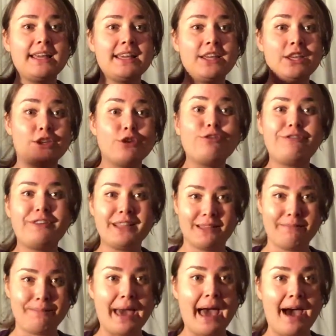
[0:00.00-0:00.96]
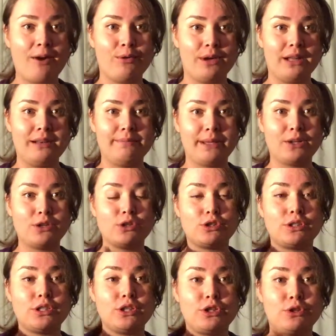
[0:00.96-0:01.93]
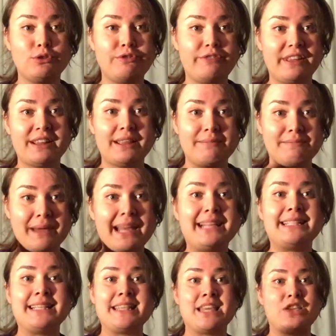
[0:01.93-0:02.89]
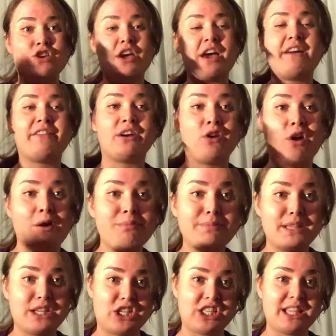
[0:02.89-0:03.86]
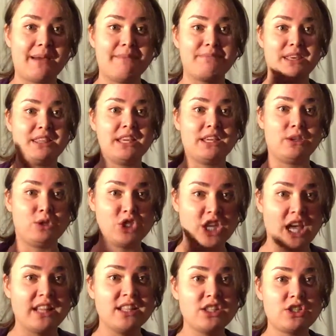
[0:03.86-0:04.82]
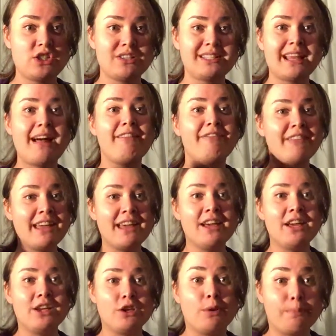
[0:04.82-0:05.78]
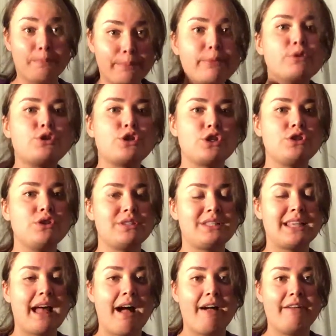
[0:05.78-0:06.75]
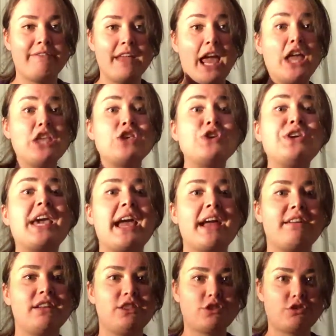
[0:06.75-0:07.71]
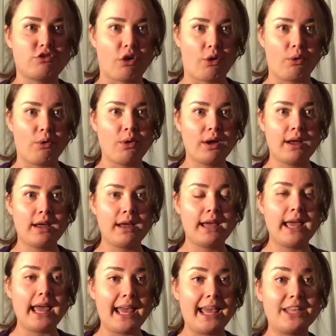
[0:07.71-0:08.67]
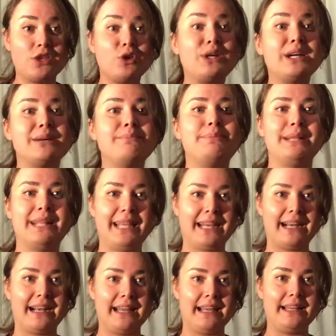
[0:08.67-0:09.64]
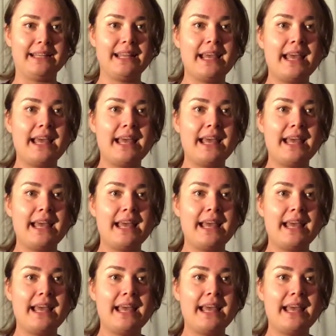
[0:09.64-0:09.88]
you feel empowered because you feel amazing that you have accomplished something, that you challenged yourself, you pushed yourself, and you carried through and you completed it.